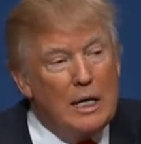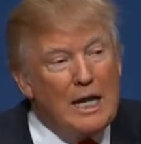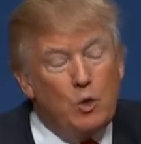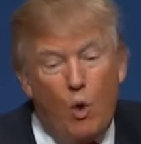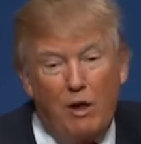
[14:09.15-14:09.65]

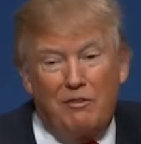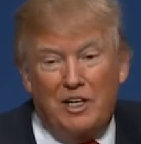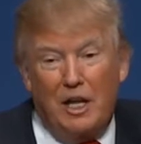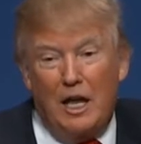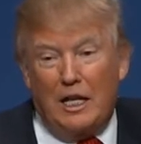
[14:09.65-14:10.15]
at 12
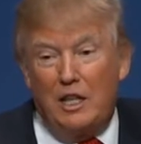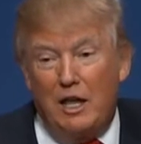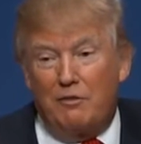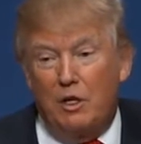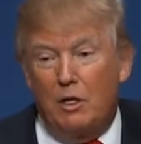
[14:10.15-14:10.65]
o'clock in the
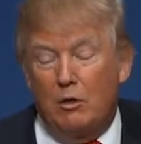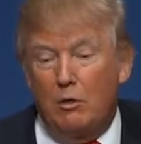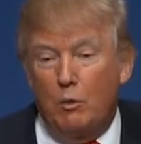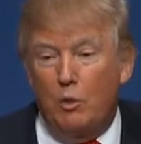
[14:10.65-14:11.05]
afternoon